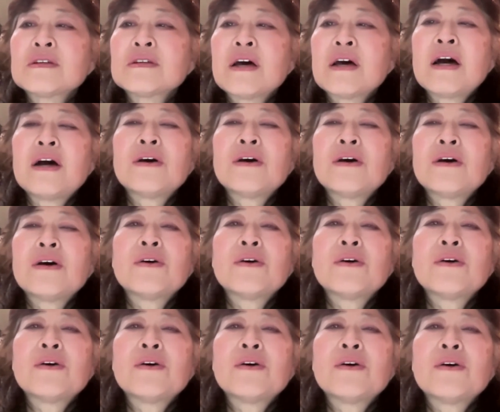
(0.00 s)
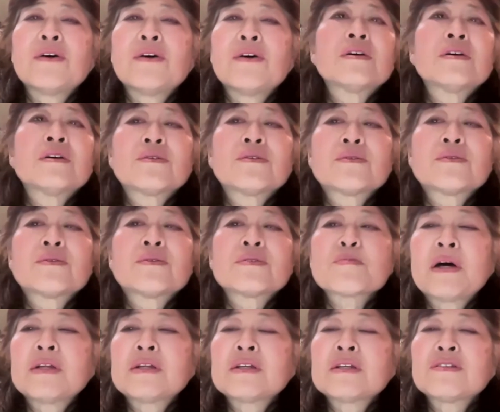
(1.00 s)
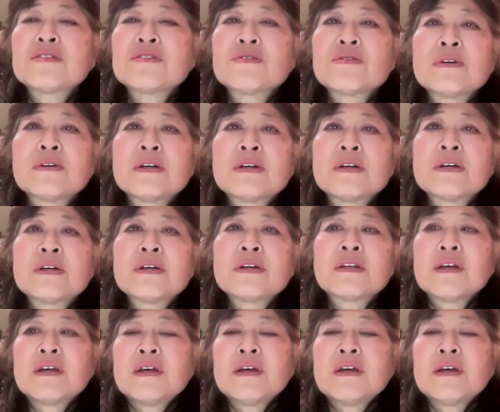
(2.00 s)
to how you're responding to it.